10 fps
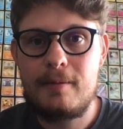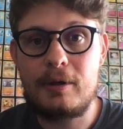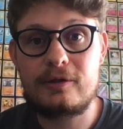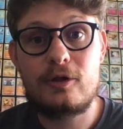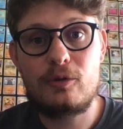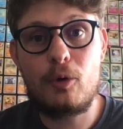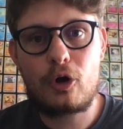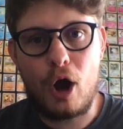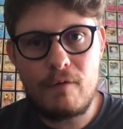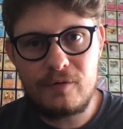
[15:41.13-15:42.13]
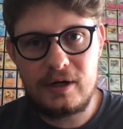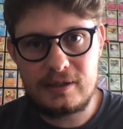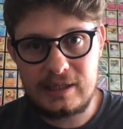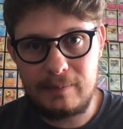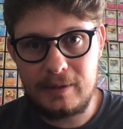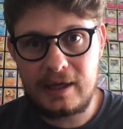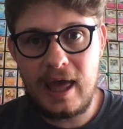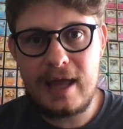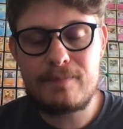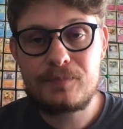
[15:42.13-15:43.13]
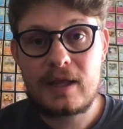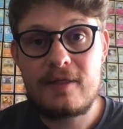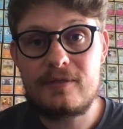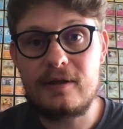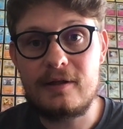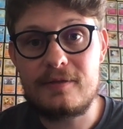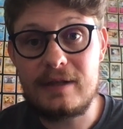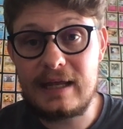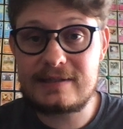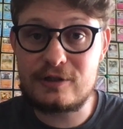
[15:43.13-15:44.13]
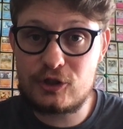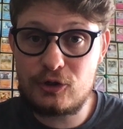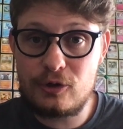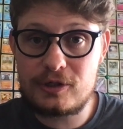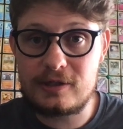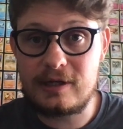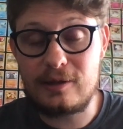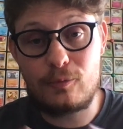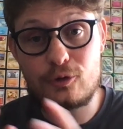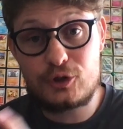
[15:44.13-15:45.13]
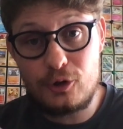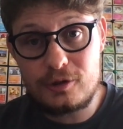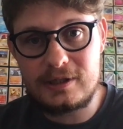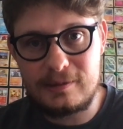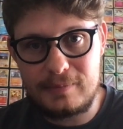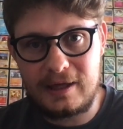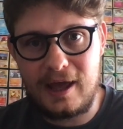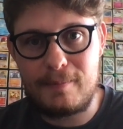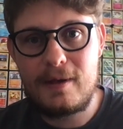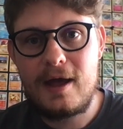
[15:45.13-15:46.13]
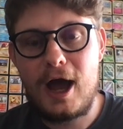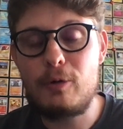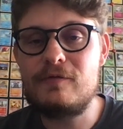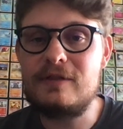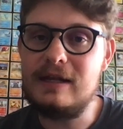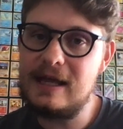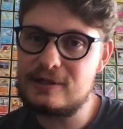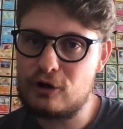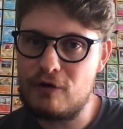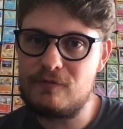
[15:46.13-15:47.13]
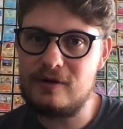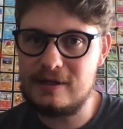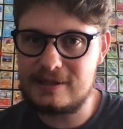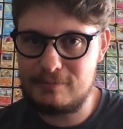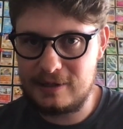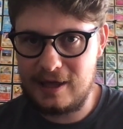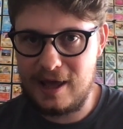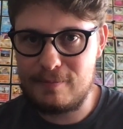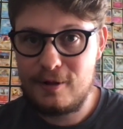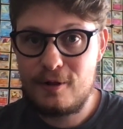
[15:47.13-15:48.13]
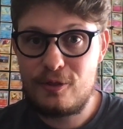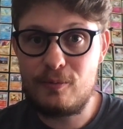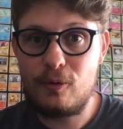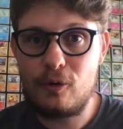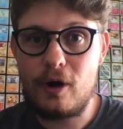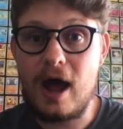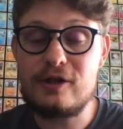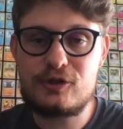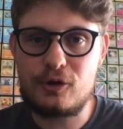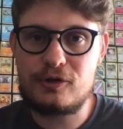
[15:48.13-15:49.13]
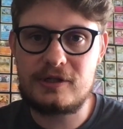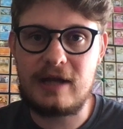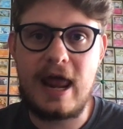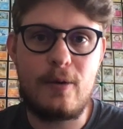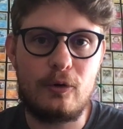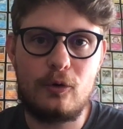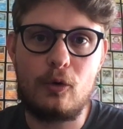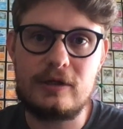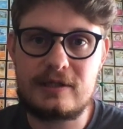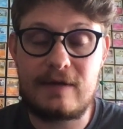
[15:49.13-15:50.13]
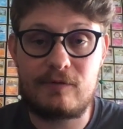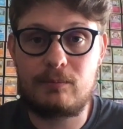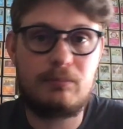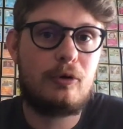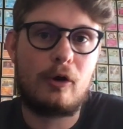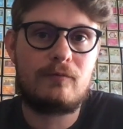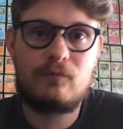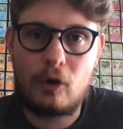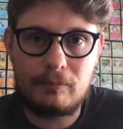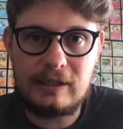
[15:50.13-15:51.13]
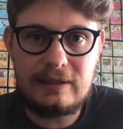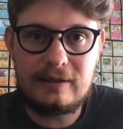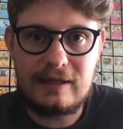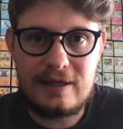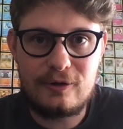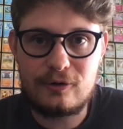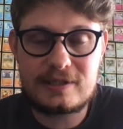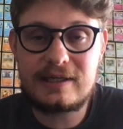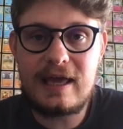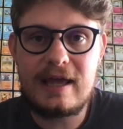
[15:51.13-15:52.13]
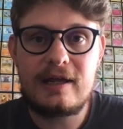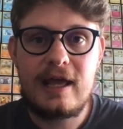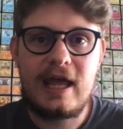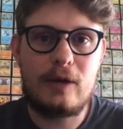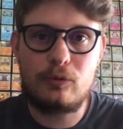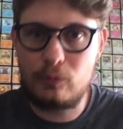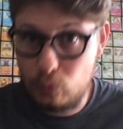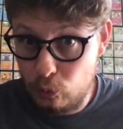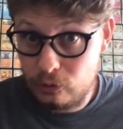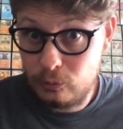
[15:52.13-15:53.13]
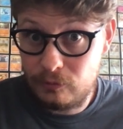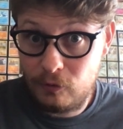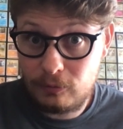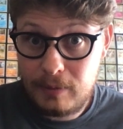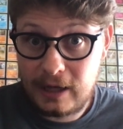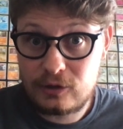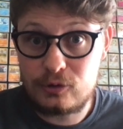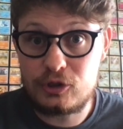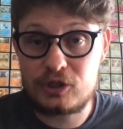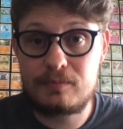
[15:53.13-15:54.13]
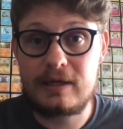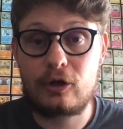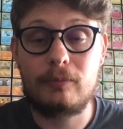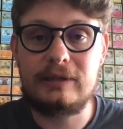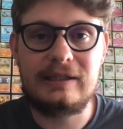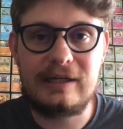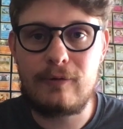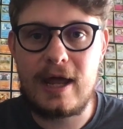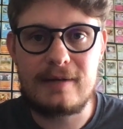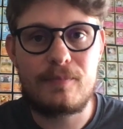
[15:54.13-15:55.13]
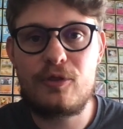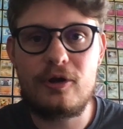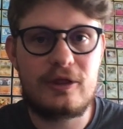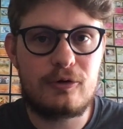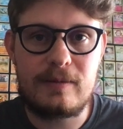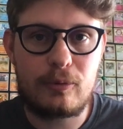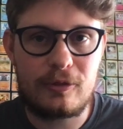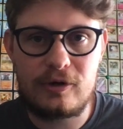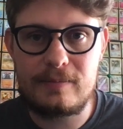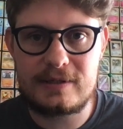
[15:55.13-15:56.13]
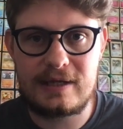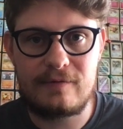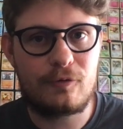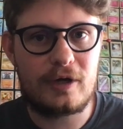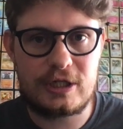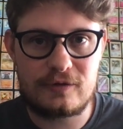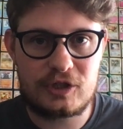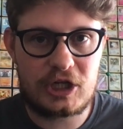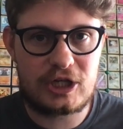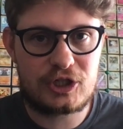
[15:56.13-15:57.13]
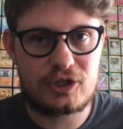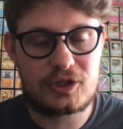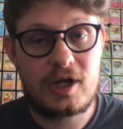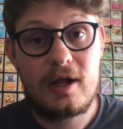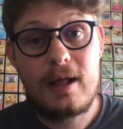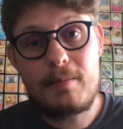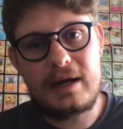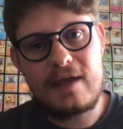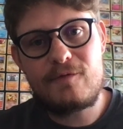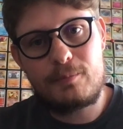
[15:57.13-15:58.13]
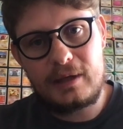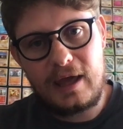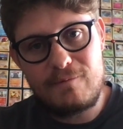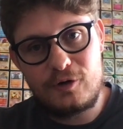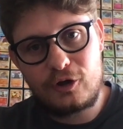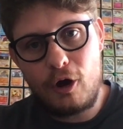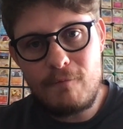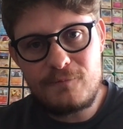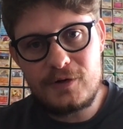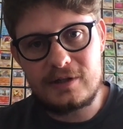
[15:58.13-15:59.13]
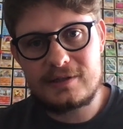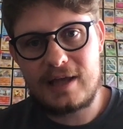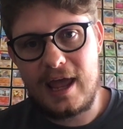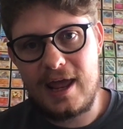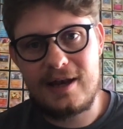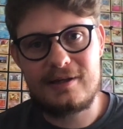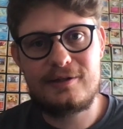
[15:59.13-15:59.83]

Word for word: but the more confident it became, the the less uncertain and the more certain it became. However, the less confident it became, the more uncertain, and it would always if it got completely you know scared, it re would revolt back to just being completely random, thirty three point three percent for each of the gestures. But if it became very confident and